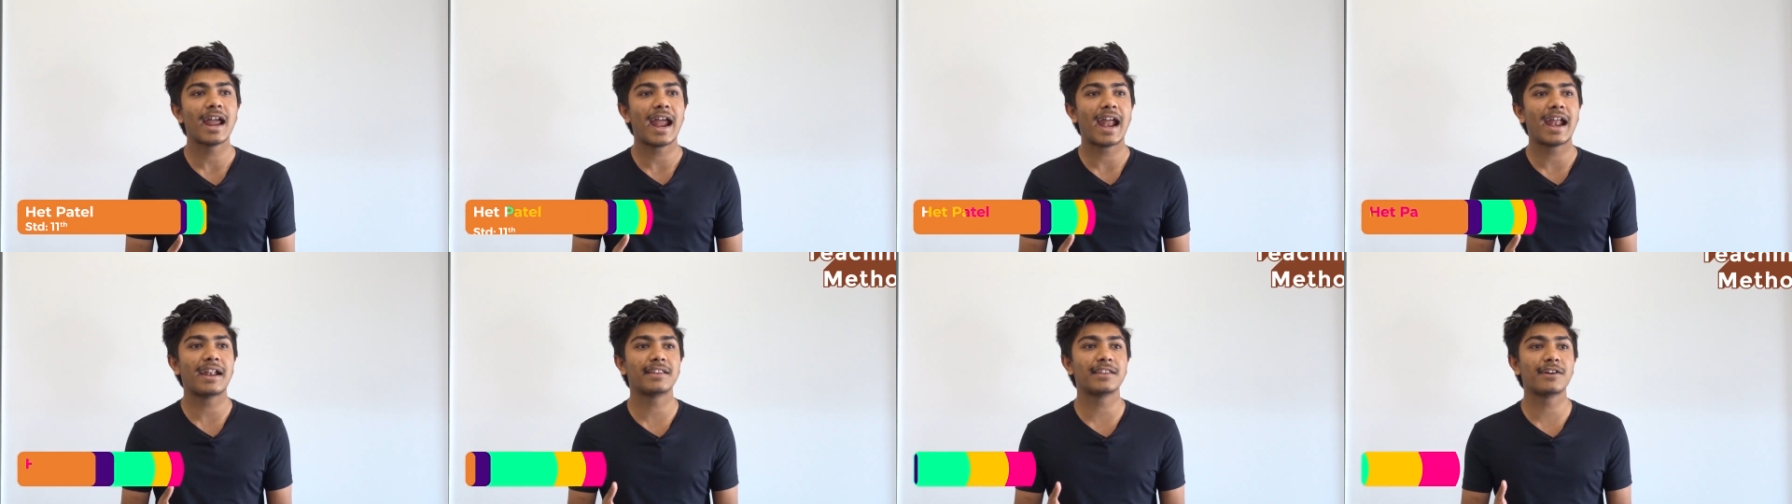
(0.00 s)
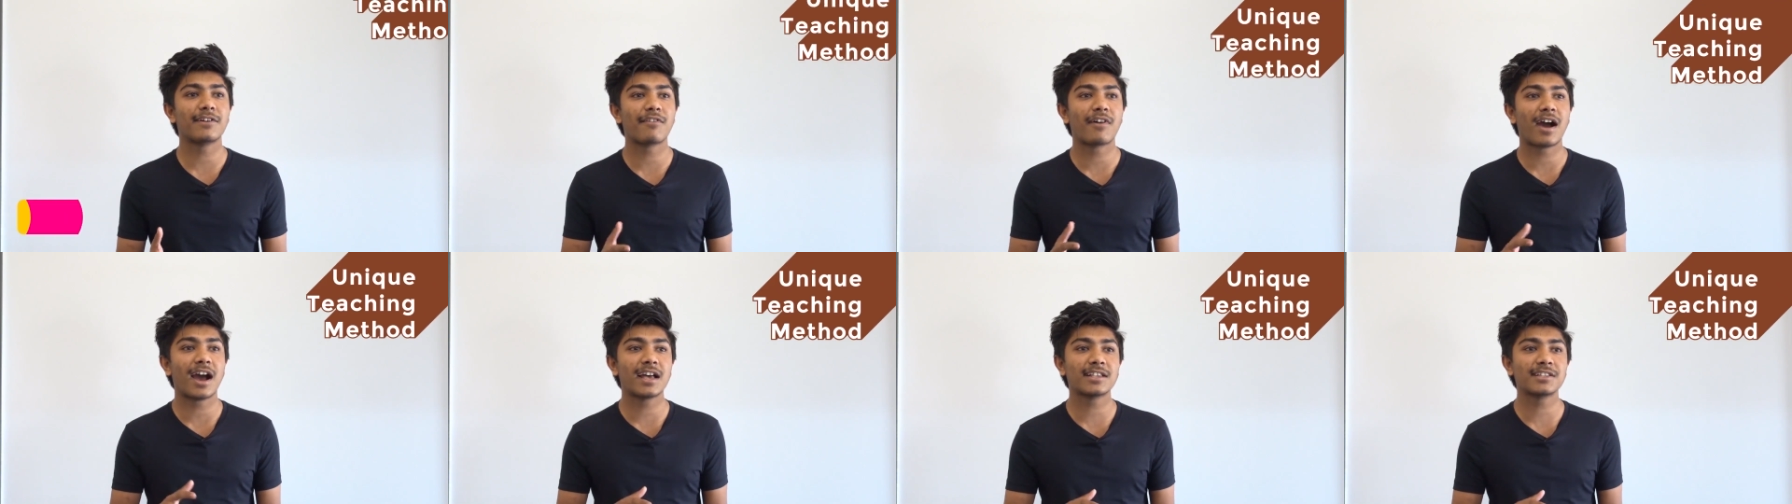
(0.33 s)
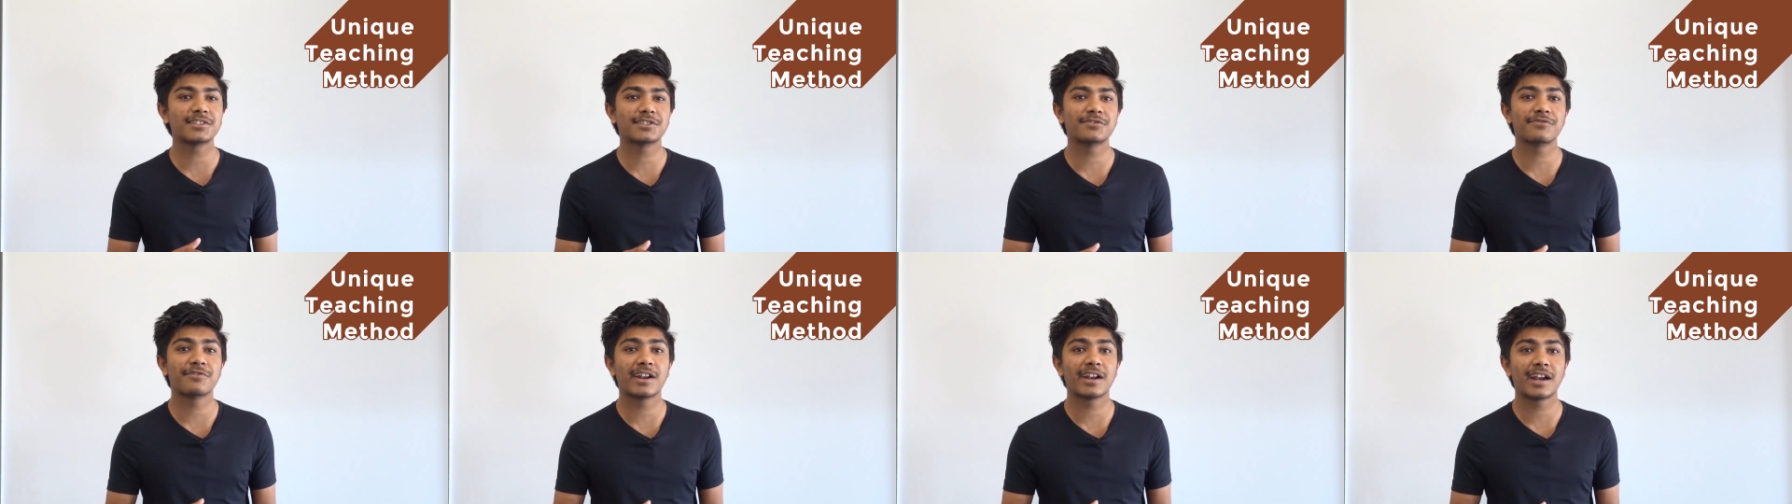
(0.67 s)
and the
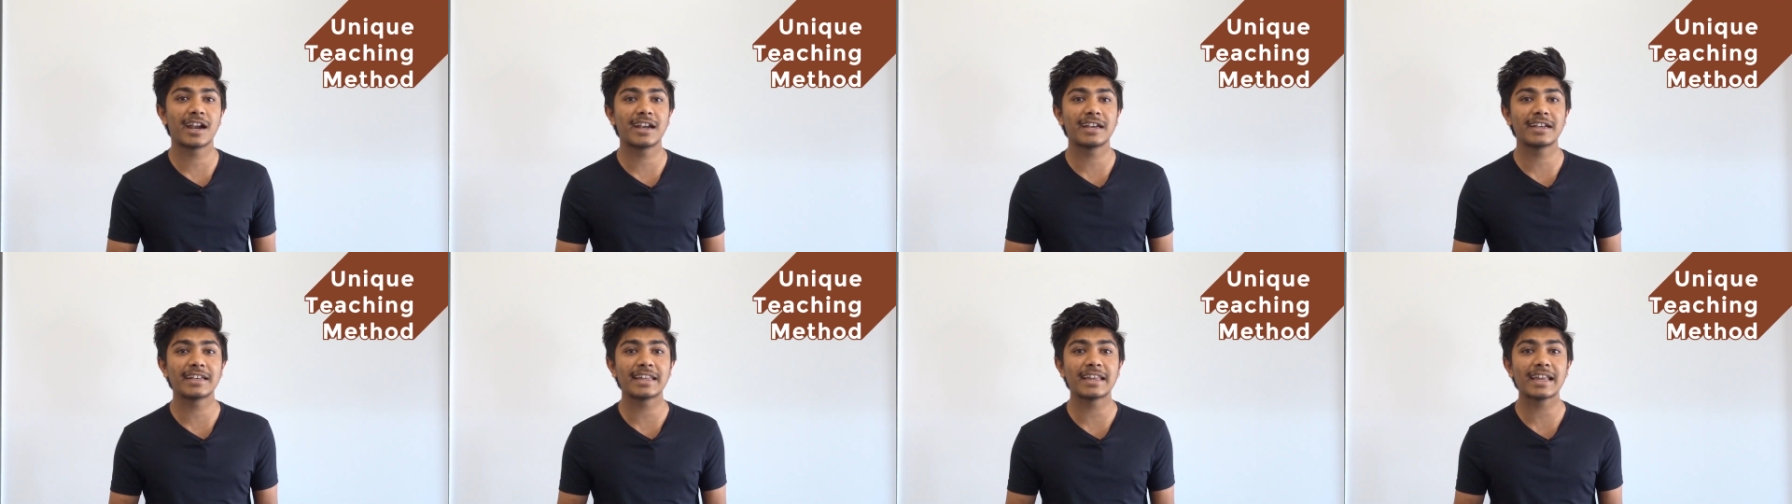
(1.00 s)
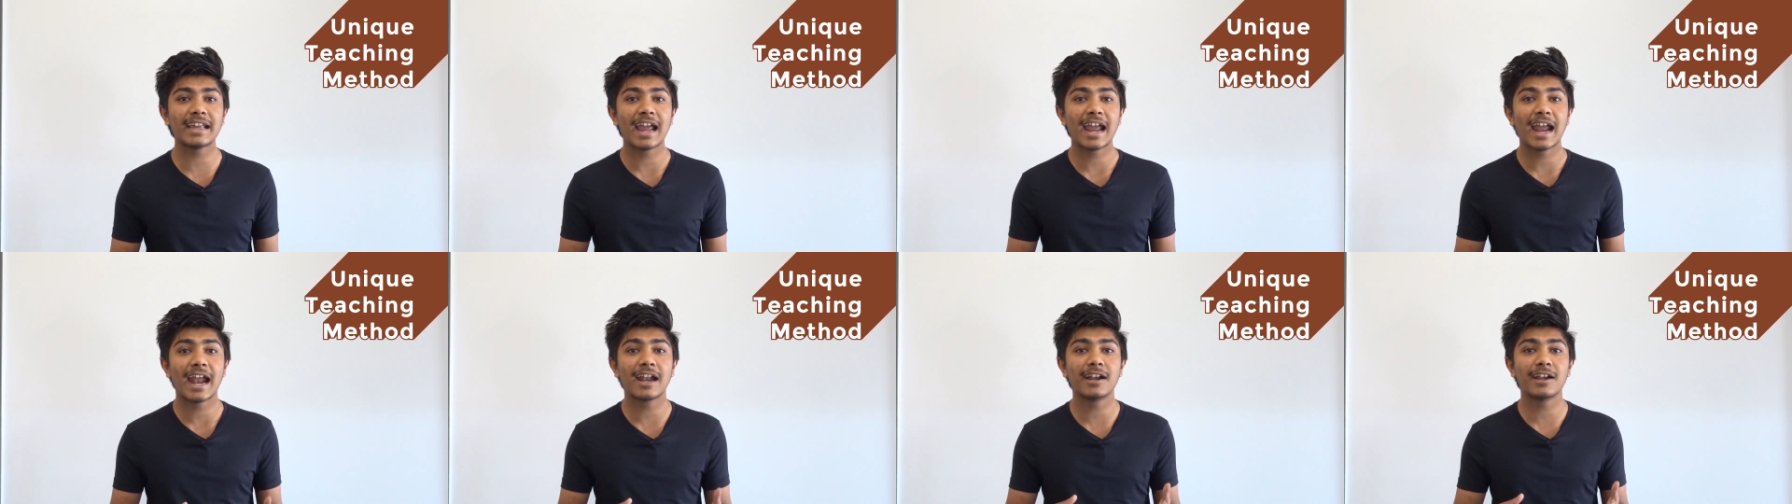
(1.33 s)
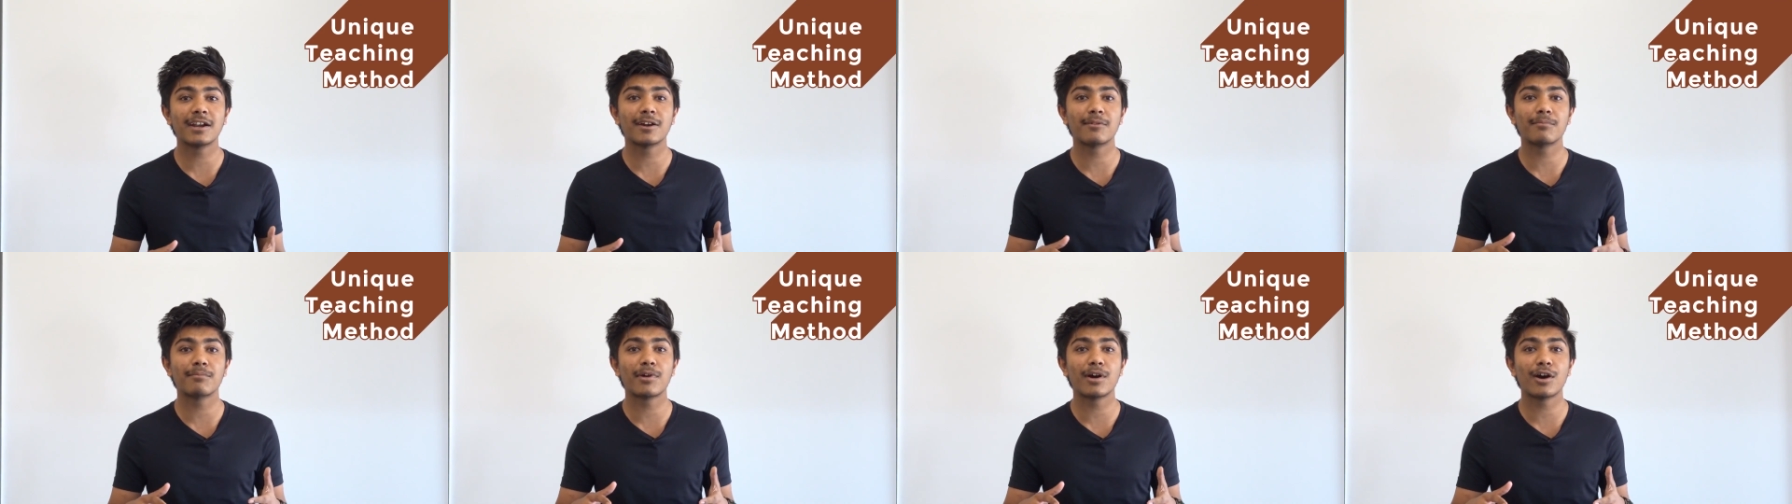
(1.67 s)
vast variety and
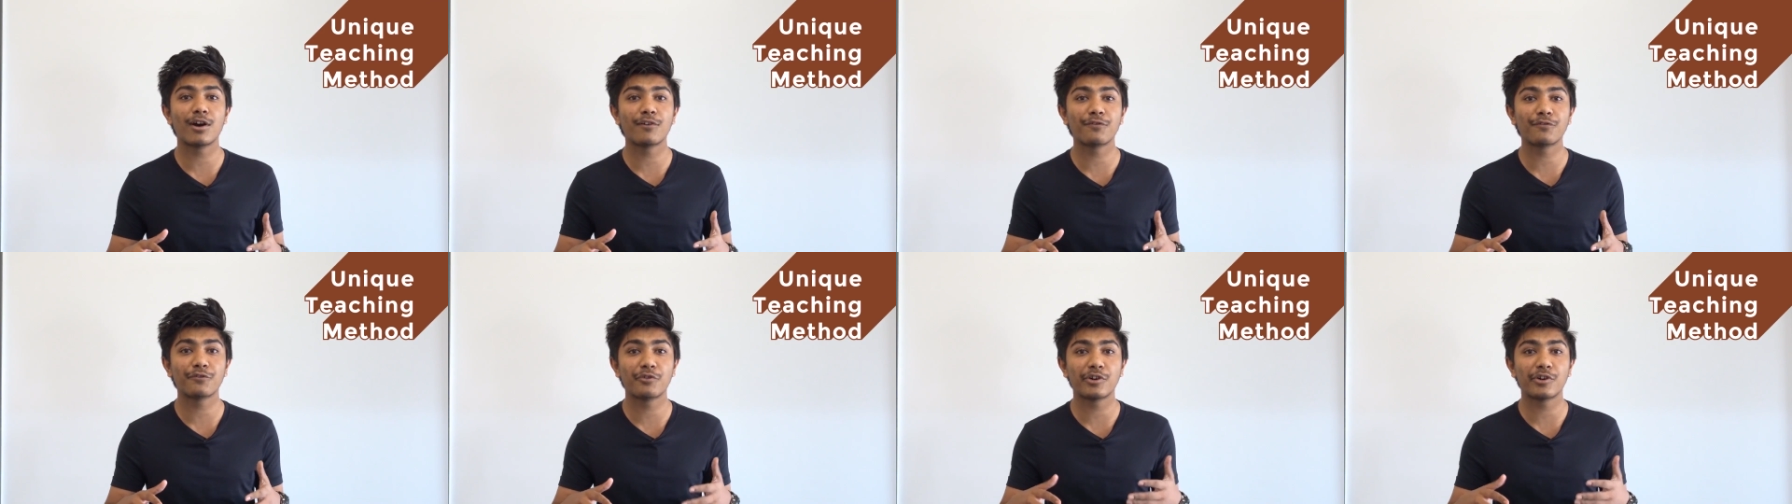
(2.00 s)
number of